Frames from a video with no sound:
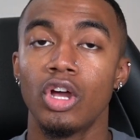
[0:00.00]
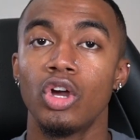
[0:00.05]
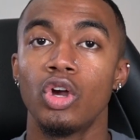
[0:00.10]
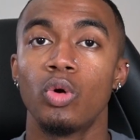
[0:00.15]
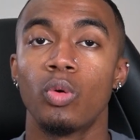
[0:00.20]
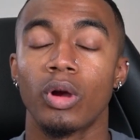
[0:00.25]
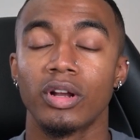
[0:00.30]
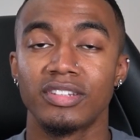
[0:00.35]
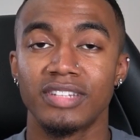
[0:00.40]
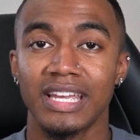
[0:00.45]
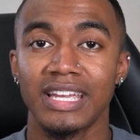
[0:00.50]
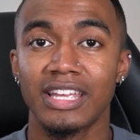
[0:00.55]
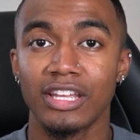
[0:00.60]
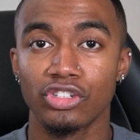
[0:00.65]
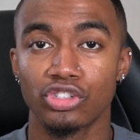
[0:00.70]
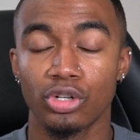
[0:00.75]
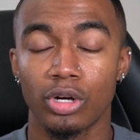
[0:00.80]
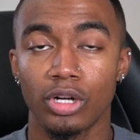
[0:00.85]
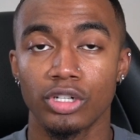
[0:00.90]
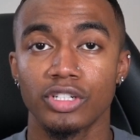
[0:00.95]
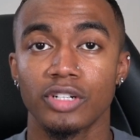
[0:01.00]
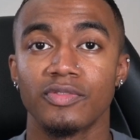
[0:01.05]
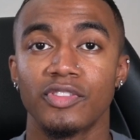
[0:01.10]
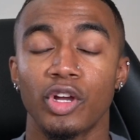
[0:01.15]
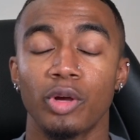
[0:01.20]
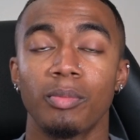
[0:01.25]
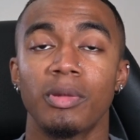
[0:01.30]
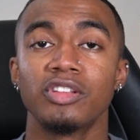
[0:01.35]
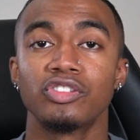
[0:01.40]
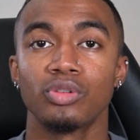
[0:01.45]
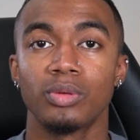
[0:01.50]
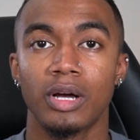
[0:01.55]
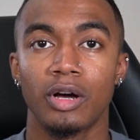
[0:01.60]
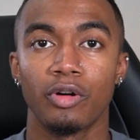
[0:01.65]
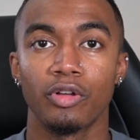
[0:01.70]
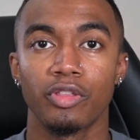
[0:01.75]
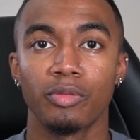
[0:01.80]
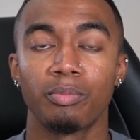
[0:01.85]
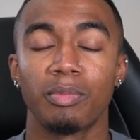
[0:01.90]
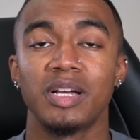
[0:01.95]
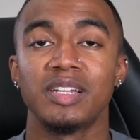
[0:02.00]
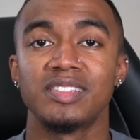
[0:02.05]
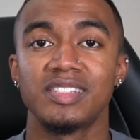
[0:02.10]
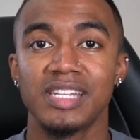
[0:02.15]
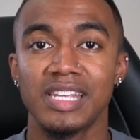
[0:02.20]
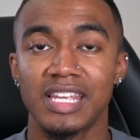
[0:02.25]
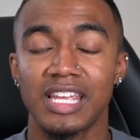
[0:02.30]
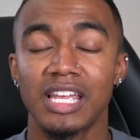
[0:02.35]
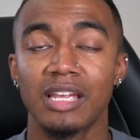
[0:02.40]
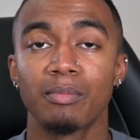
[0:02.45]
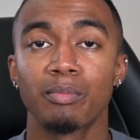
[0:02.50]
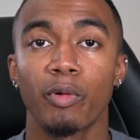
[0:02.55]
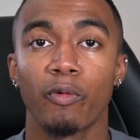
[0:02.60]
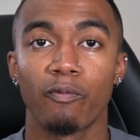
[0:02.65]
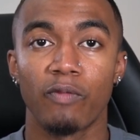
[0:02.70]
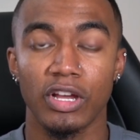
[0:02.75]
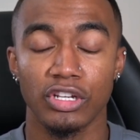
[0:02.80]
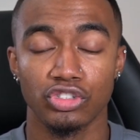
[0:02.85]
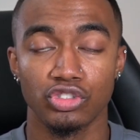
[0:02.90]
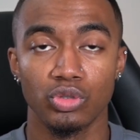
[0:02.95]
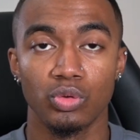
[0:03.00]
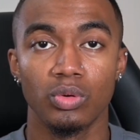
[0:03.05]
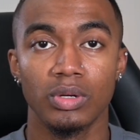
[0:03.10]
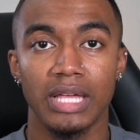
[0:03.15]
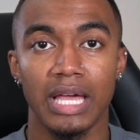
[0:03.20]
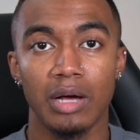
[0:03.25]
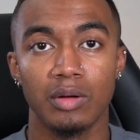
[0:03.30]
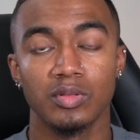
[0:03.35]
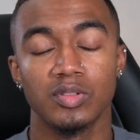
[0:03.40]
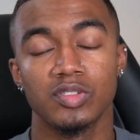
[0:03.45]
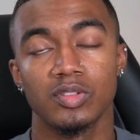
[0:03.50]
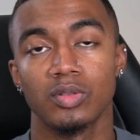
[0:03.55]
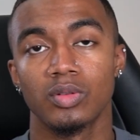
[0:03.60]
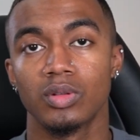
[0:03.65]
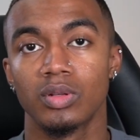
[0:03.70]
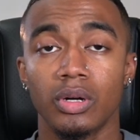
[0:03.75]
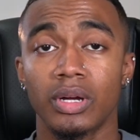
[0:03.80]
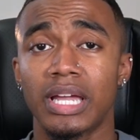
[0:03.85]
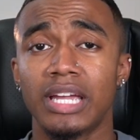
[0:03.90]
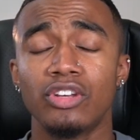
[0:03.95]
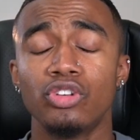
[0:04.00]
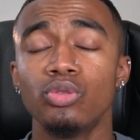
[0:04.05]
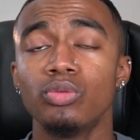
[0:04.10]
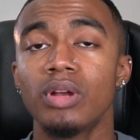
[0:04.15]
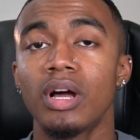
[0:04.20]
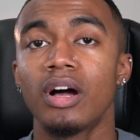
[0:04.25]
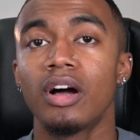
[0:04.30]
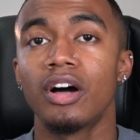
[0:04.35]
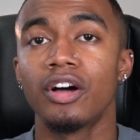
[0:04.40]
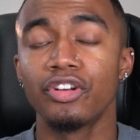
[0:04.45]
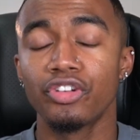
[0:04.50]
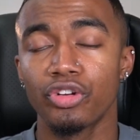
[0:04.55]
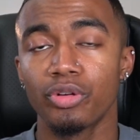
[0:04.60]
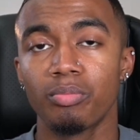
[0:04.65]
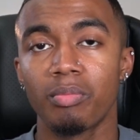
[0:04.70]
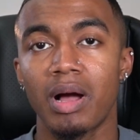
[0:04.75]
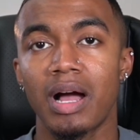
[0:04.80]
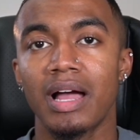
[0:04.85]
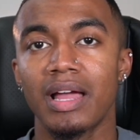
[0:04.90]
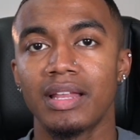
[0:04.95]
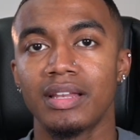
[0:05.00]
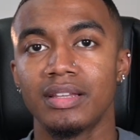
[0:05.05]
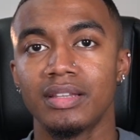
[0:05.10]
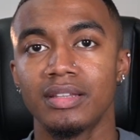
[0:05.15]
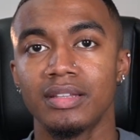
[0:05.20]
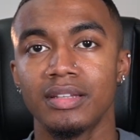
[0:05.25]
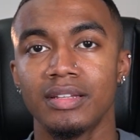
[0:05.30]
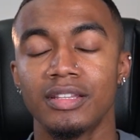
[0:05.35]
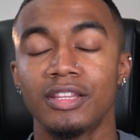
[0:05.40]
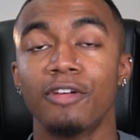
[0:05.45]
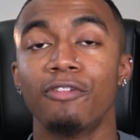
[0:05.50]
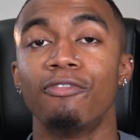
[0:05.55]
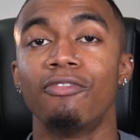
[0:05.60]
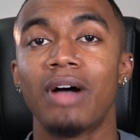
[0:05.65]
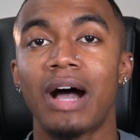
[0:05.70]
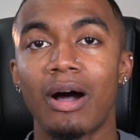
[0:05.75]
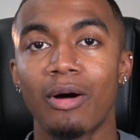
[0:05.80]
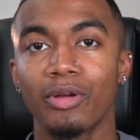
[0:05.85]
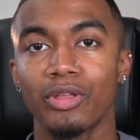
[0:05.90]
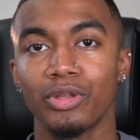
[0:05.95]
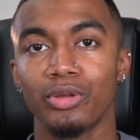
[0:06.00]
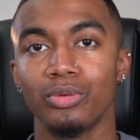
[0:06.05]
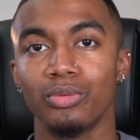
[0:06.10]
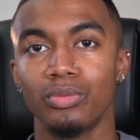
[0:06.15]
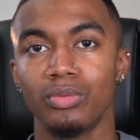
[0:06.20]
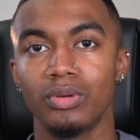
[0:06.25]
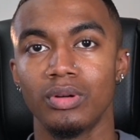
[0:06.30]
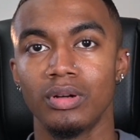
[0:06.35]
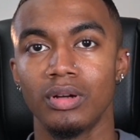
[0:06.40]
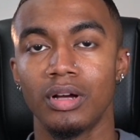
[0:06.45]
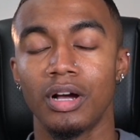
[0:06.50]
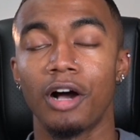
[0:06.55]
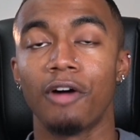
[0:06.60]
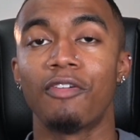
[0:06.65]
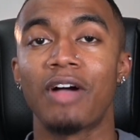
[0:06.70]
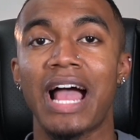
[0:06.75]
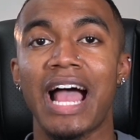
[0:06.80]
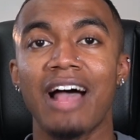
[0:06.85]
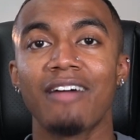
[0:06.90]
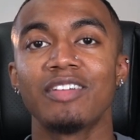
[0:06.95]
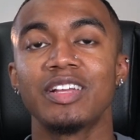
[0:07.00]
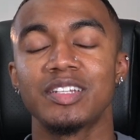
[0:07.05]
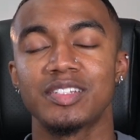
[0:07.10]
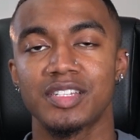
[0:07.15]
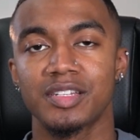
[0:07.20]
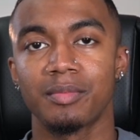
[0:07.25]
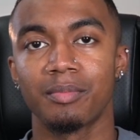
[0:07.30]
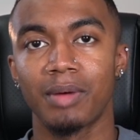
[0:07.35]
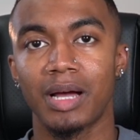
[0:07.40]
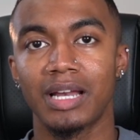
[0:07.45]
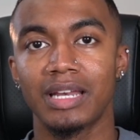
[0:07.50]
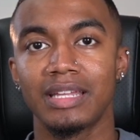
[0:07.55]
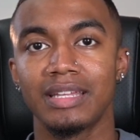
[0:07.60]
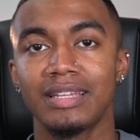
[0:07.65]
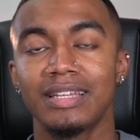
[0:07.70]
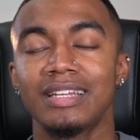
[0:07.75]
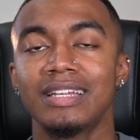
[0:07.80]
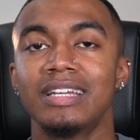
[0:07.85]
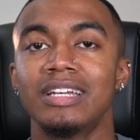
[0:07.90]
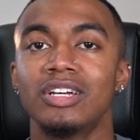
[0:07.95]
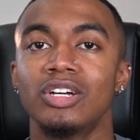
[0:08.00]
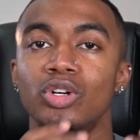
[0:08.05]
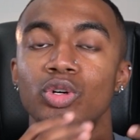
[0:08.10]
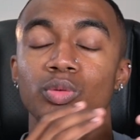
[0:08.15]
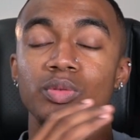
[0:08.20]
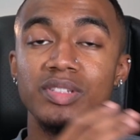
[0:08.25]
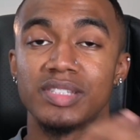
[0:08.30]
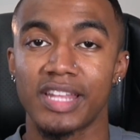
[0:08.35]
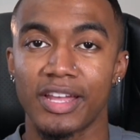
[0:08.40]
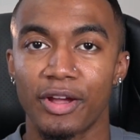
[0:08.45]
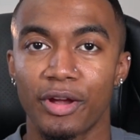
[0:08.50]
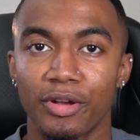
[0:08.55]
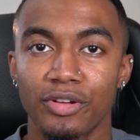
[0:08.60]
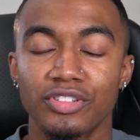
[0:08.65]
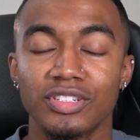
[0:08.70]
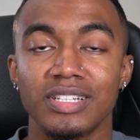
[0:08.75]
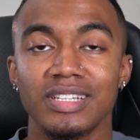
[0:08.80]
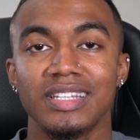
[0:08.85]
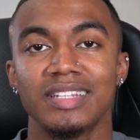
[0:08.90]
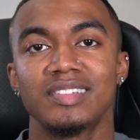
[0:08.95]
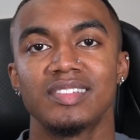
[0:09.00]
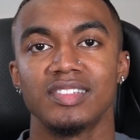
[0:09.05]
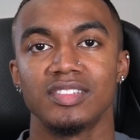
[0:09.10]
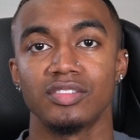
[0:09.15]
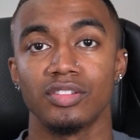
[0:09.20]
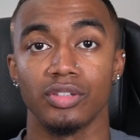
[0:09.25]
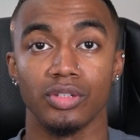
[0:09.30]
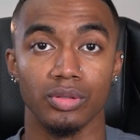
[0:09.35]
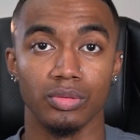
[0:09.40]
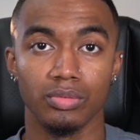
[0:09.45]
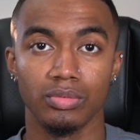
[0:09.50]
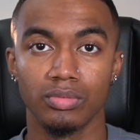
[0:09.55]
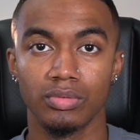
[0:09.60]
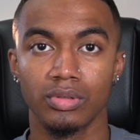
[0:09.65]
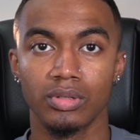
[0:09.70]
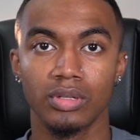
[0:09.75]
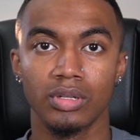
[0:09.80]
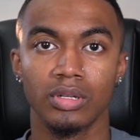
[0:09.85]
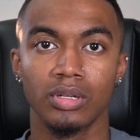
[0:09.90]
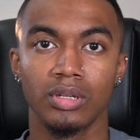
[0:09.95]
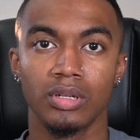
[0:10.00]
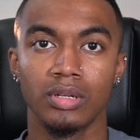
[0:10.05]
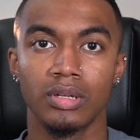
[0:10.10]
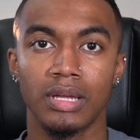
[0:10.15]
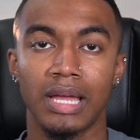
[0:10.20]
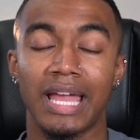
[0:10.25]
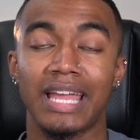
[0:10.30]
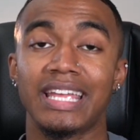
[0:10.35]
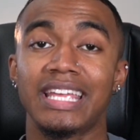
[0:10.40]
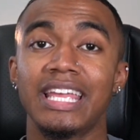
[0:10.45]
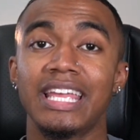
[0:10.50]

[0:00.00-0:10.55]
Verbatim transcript: who are taking charge of their mental health by seeking professional counsel. Okay, do not undermine the value of having somebody who's there to listen to you and